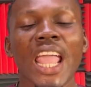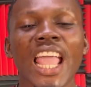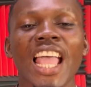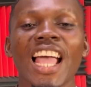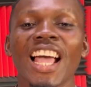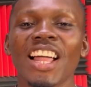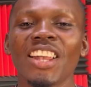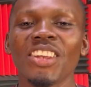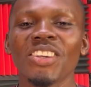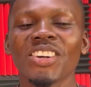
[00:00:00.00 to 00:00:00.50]

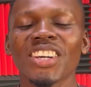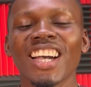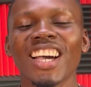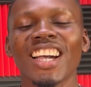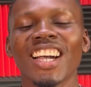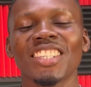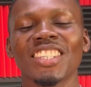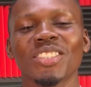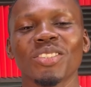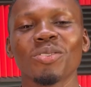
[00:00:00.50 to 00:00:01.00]
Hello,
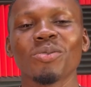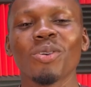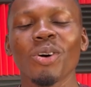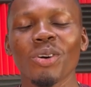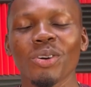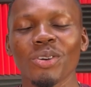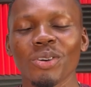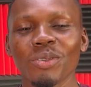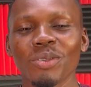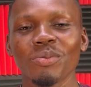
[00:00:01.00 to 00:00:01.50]
guys, and
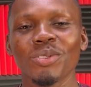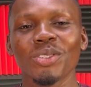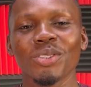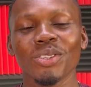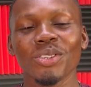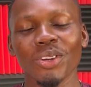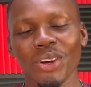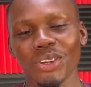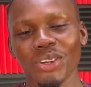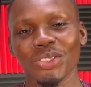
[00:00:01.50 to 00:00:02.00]
welcome to
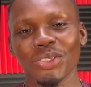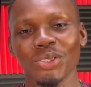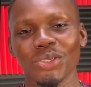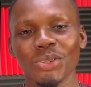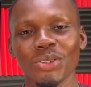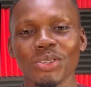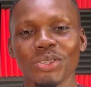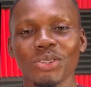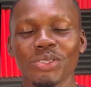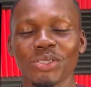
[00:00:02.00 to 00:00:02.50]
Gusto
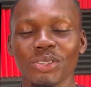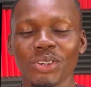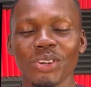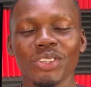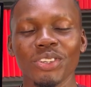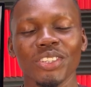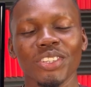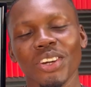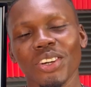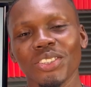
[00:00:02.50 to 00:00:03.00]
News
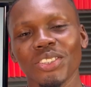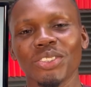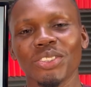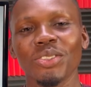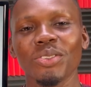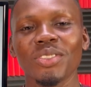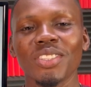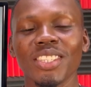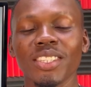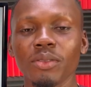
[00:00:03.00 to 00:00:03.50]
on
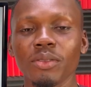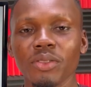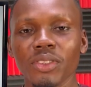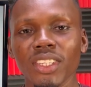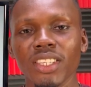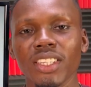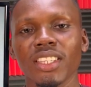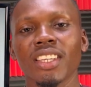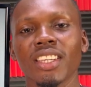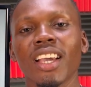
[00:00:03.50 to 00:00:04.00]
Gusto
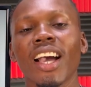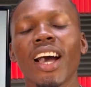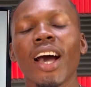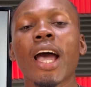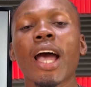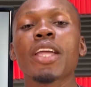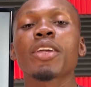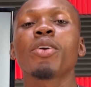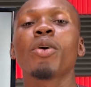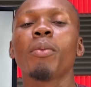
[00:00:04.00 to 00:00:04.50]
TV.
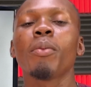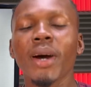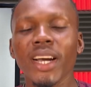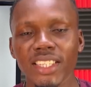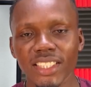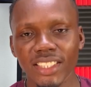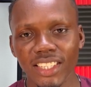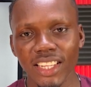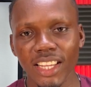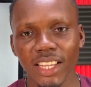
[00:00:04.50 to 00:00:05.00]
I go by
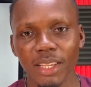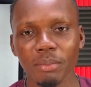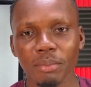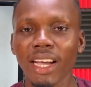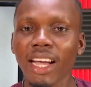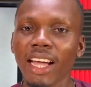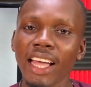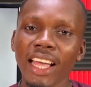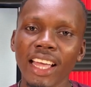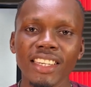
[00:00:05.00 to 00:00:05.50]
the name
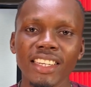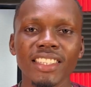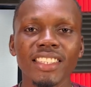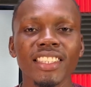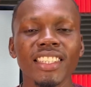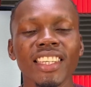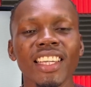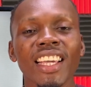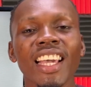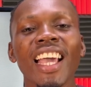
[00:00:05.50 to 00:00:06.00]

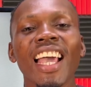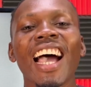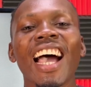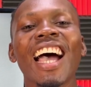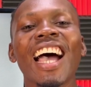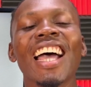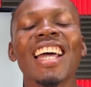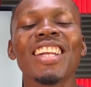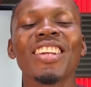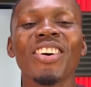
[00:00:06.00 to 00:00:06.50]
Andy,
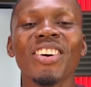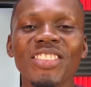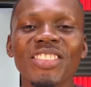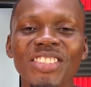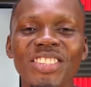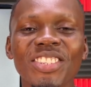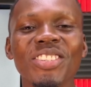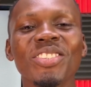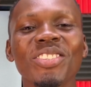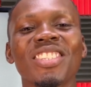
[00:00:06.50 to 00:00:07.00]
and on
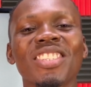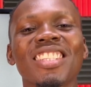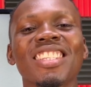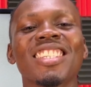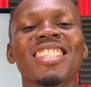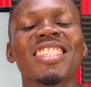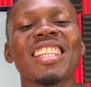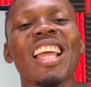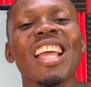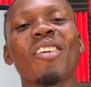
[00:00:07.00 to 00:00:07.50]
the news
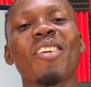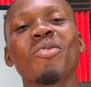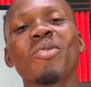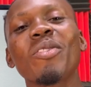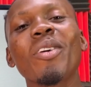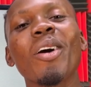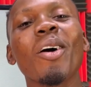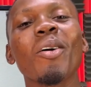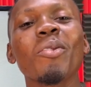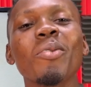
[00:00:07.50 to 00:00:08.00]
this time
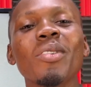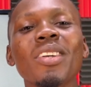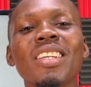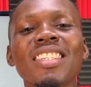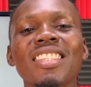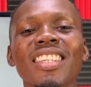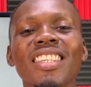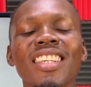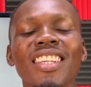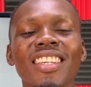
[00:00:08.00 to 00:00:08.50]
we've got
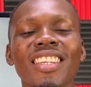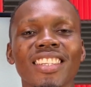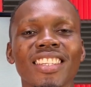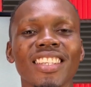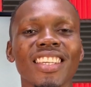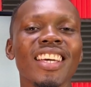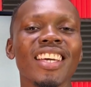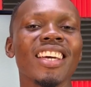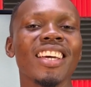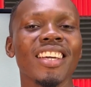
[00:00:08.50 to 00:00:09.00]
WIZKID.
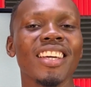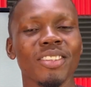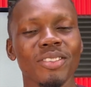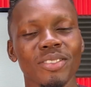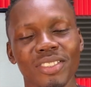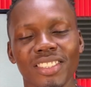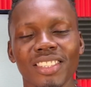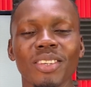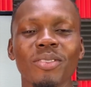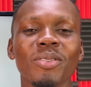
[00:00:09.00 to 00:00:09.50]
Yeah,
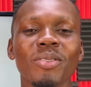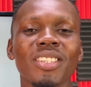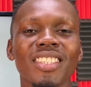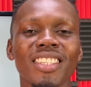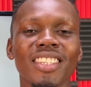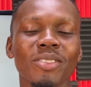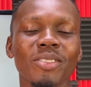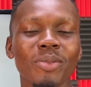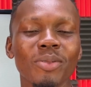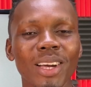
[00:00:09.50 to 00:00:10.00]
say
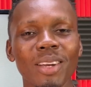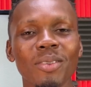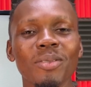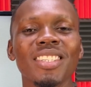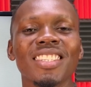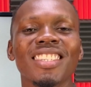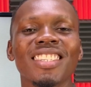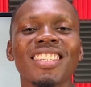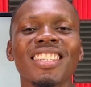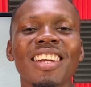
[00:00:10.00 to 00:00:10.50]
WIZKID. Why
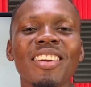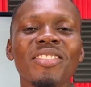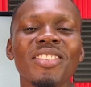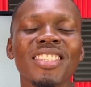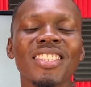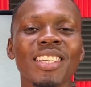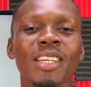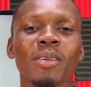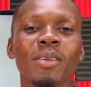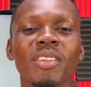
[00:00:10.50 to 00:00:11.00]
WIZKID every
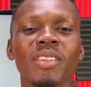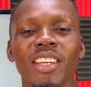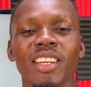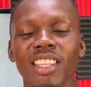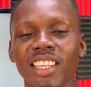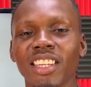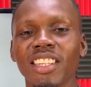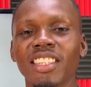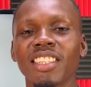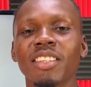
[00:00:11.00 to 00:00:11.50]
time now?
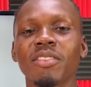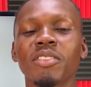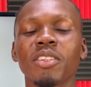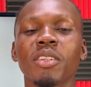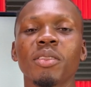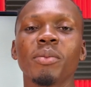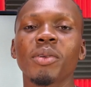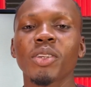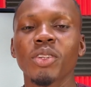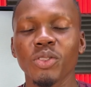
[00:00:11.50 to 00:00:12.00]
Yeah,
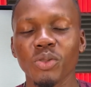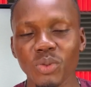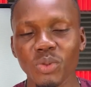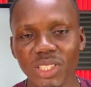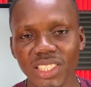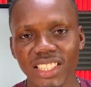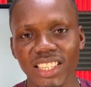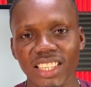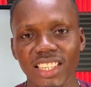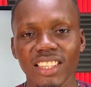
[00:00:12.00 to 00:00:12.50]
definitely because
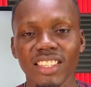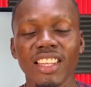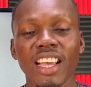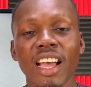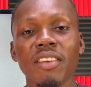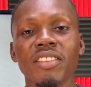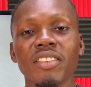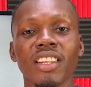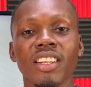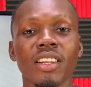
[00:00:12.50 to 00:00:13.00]
WIZKID is
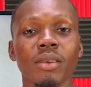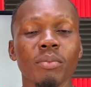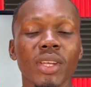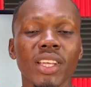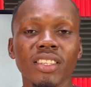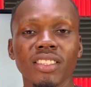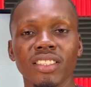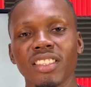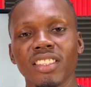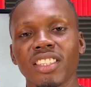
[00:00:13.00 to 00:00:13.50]
having an
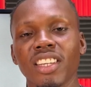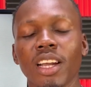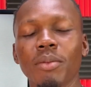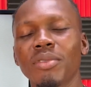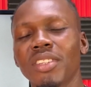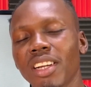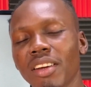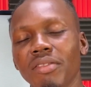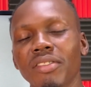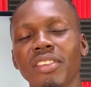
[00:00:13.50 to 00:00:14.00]
amazing
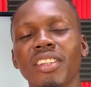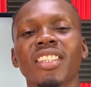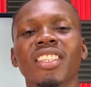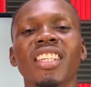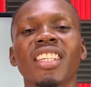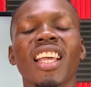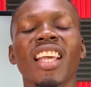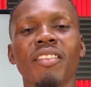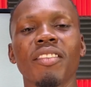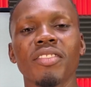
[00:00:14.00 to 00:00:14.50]
time,
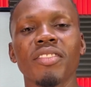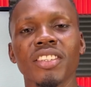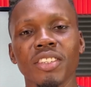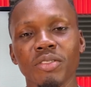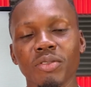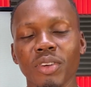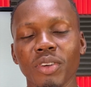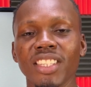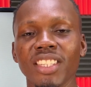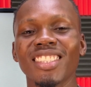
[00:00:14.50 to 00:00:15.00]
definitely having a
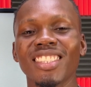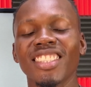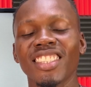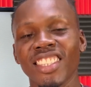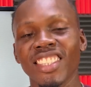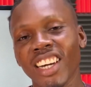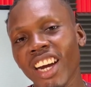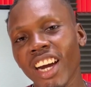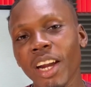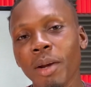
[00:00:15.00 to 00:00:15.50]
great
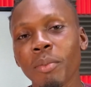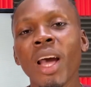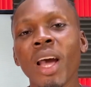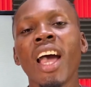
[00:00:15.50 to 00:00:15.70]
time.